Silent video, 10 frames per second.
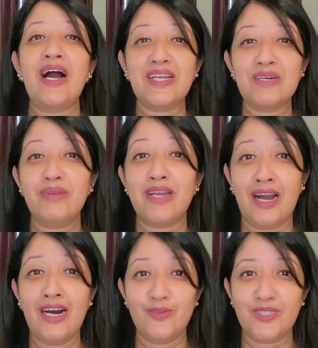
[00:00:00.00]
I can be
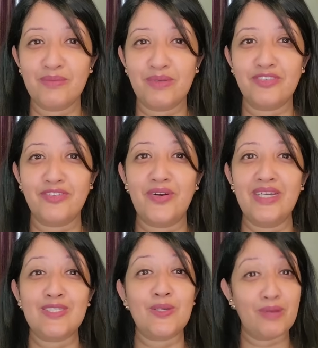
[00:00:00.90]
accountable for
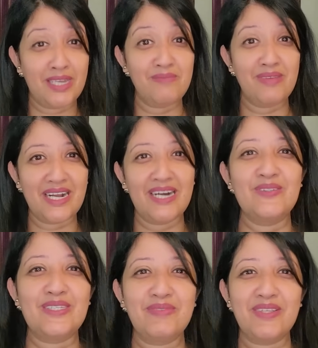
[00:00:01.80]
it. So keep me
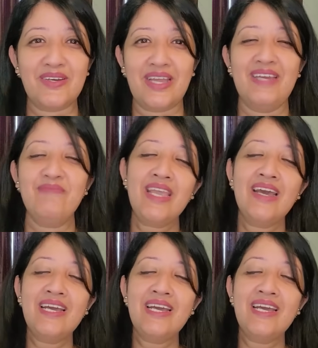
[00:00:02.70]
accountable. Okay.